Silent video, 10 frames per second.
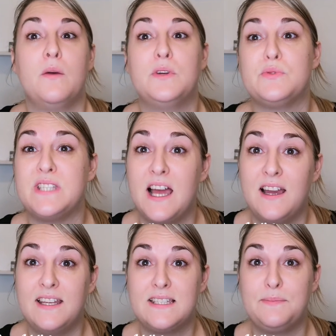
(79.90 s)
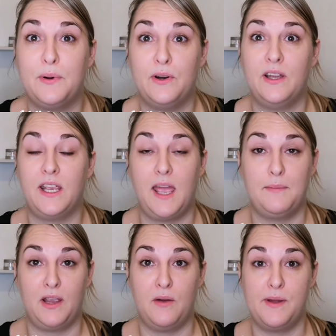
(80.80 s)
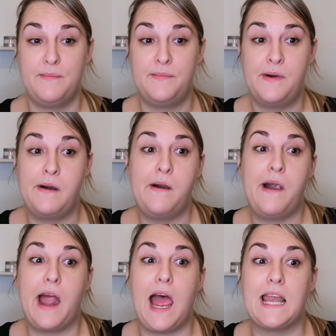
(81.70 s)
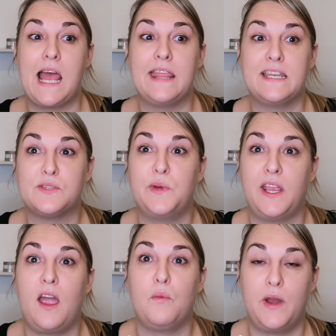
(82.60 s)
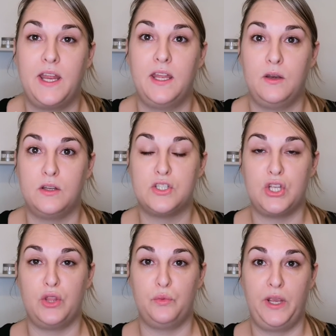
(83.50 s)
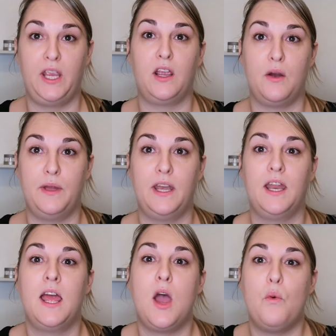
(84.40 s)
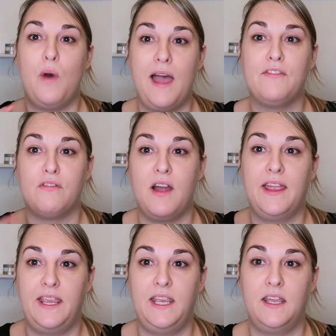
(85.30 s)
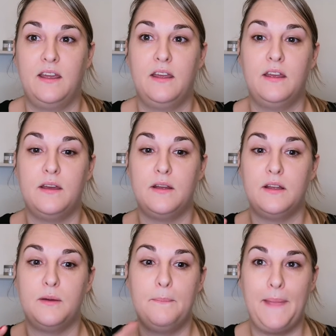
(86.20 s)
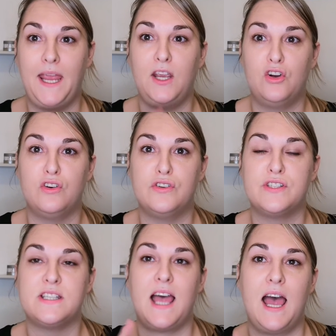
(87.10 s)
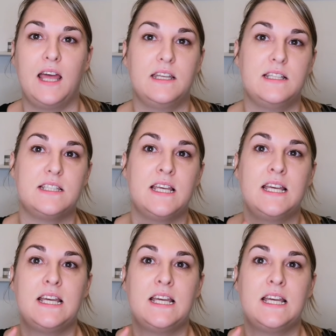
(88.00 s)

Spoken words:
which was nice, but it kept me going. And this week I went into the week going, whatever I eat, main course and